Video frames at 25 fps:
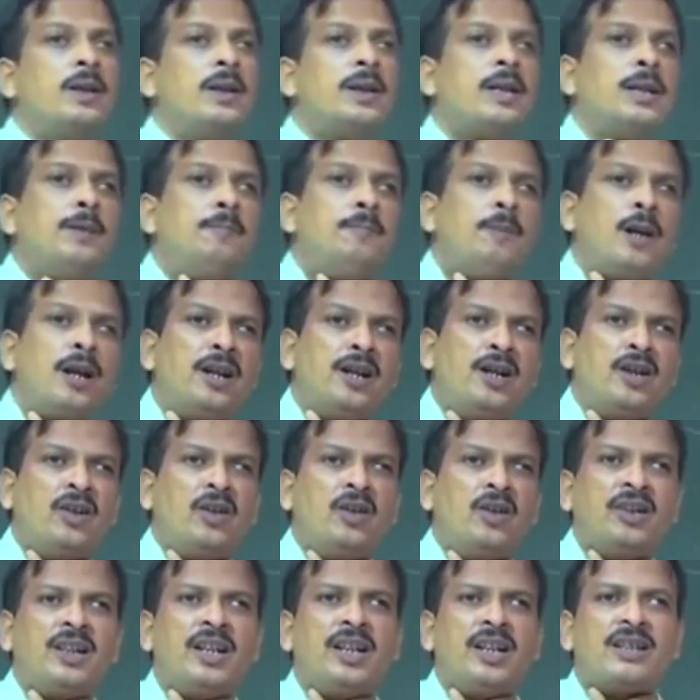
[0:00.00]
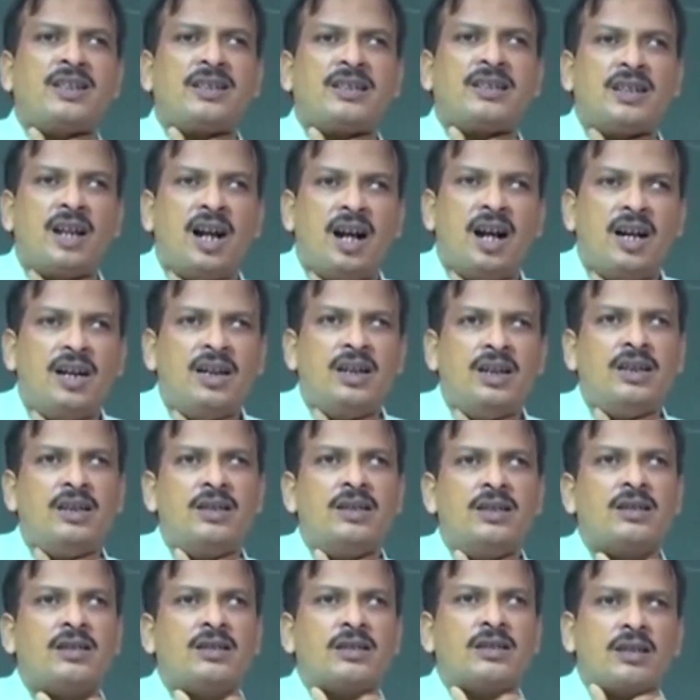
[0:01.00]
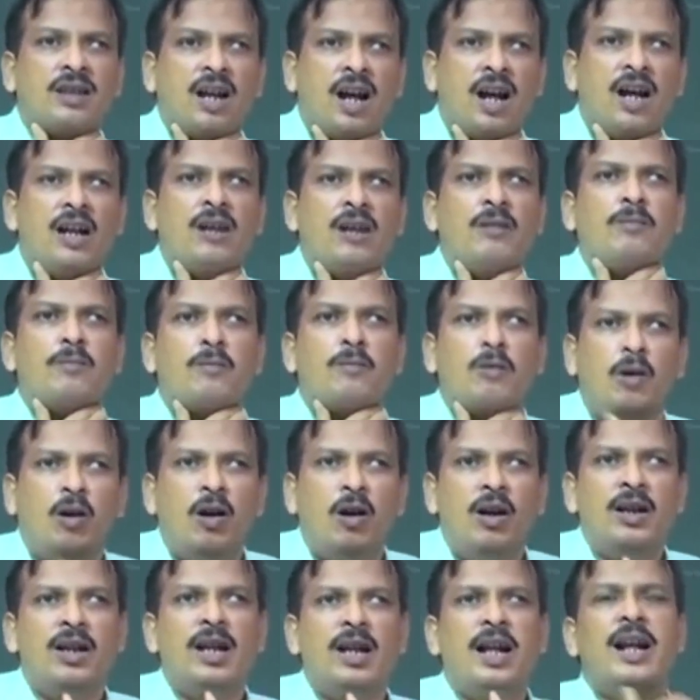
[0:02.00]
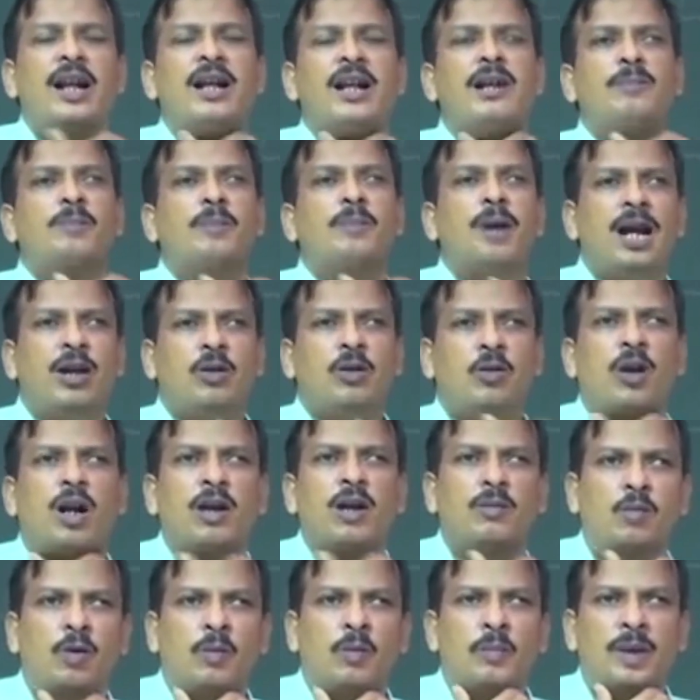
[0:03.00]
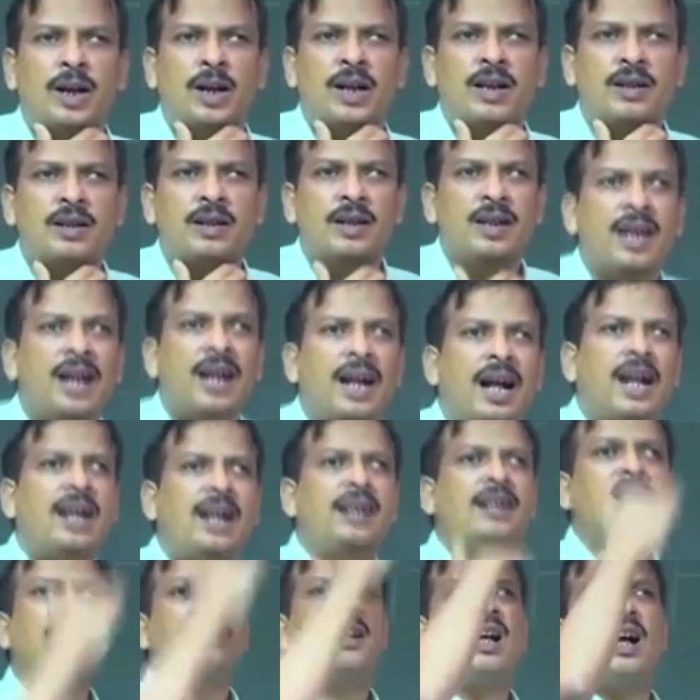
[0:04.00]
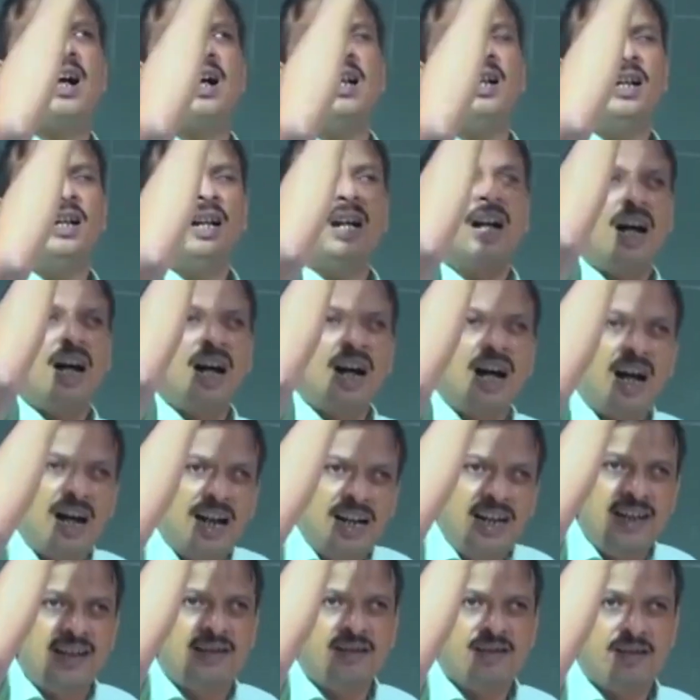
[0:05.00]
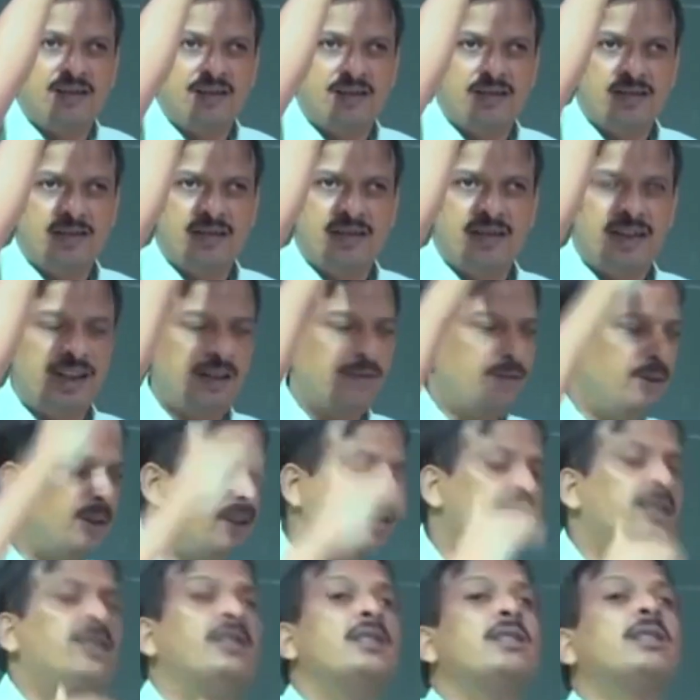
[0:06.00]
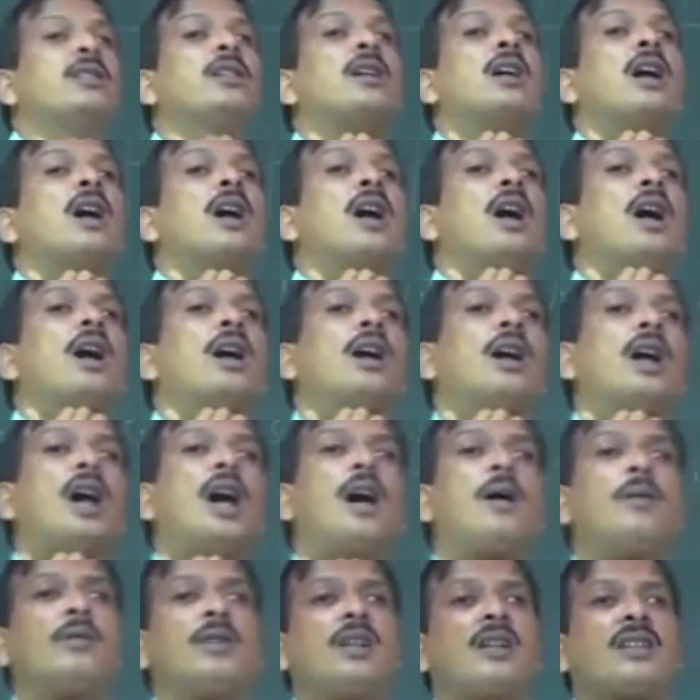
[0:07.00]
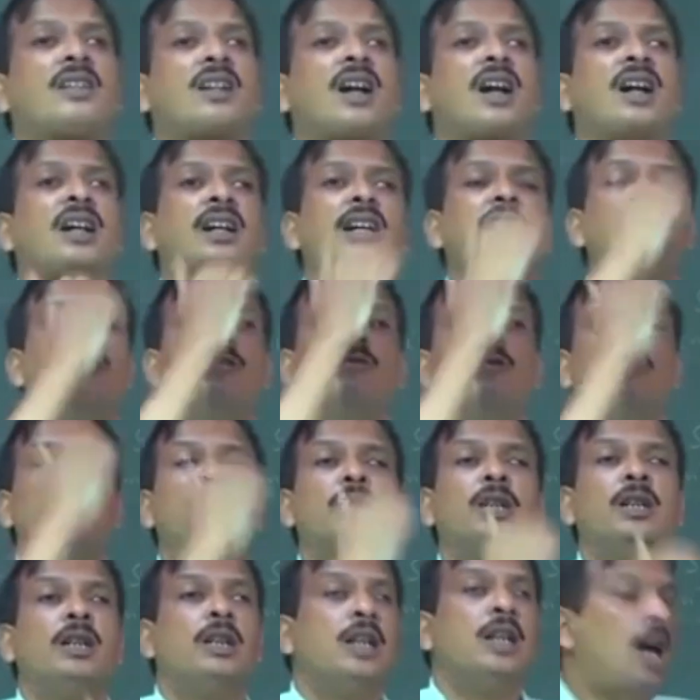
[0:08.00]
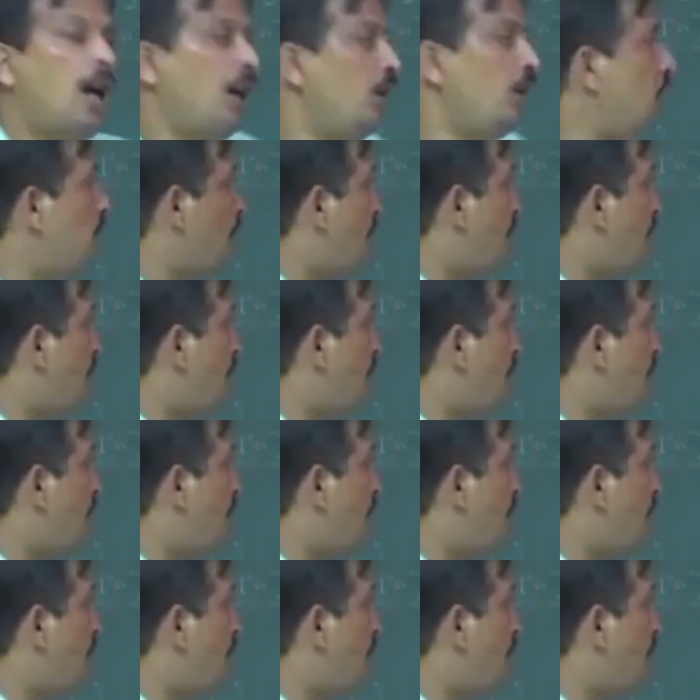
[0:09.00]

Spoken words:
depending on the tongue front and backward movement and tongue height, that means how the tongue is moving. Your